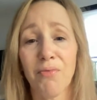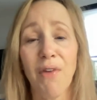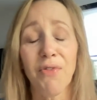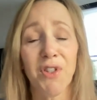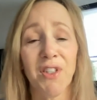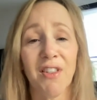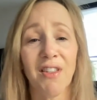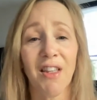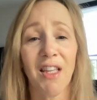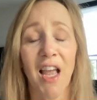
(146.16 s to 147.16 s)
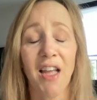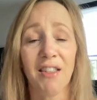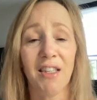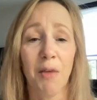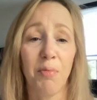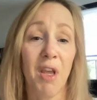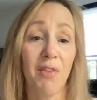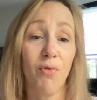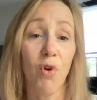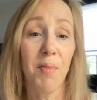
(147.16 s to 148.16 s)
references at the end in
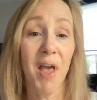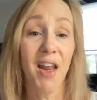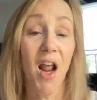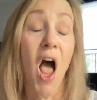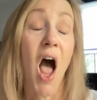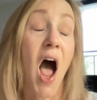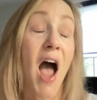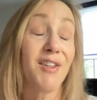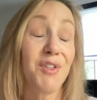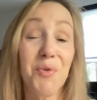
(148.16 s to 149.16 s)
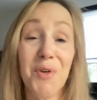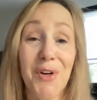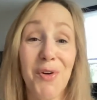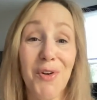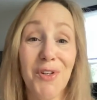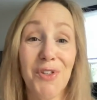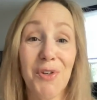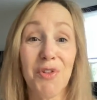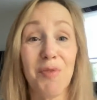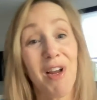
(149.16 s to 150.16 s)
APA format. I do encourage
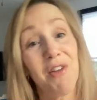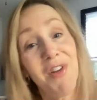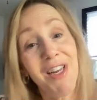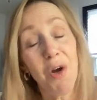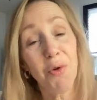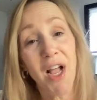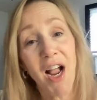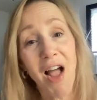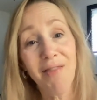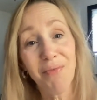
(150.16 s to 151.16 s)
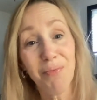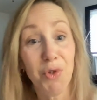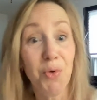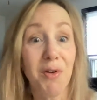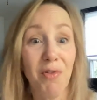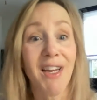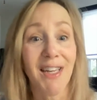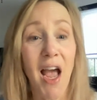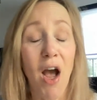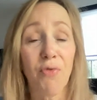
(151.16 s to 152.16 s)
you to make a video like I'm doing right
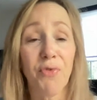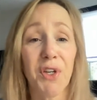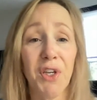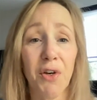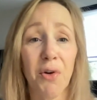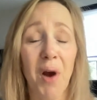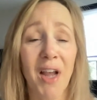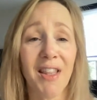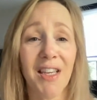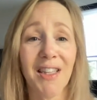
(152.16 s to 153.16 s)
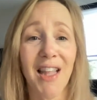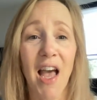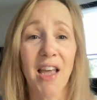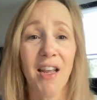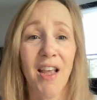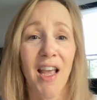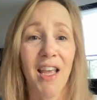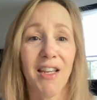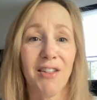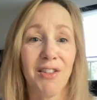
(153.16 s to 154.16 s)
now for you. I think that
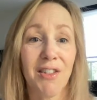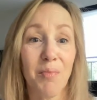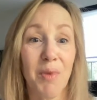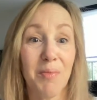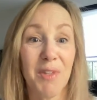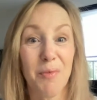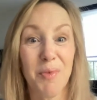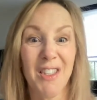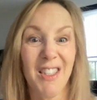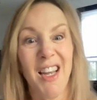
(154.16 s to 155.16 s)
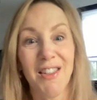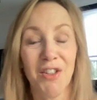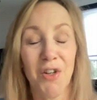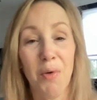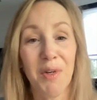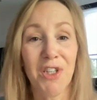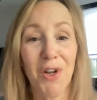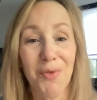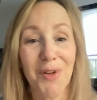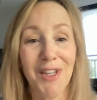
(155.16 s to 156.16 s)
it sometimes helps us to get to know each
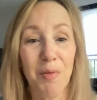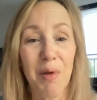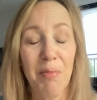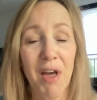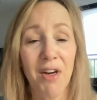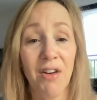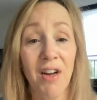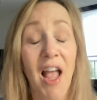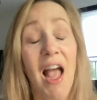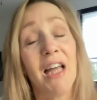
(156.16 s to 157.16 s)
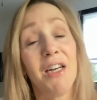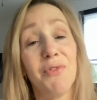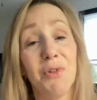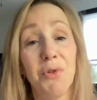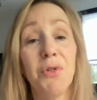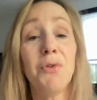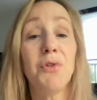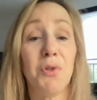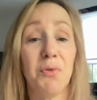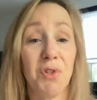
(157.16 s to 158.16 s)
other a little bit better. And if you do
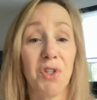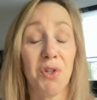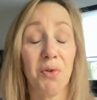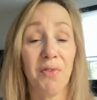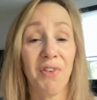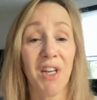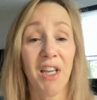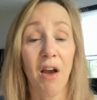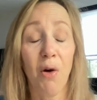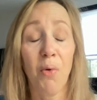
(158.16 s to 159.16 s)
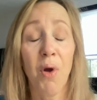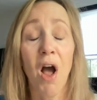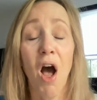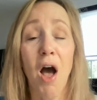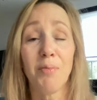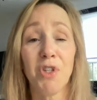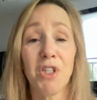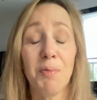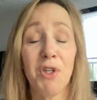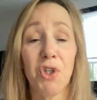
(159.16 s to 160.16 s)
choose to do a video,
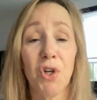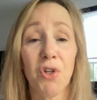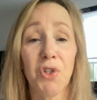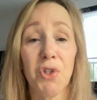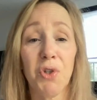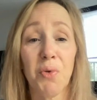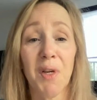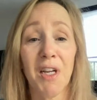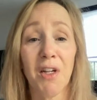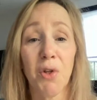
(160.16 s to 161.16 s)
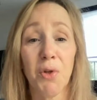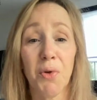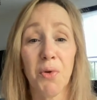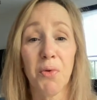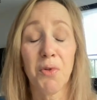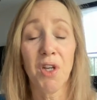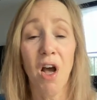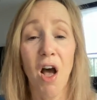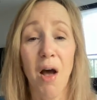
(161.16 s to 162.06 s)
just be sure to include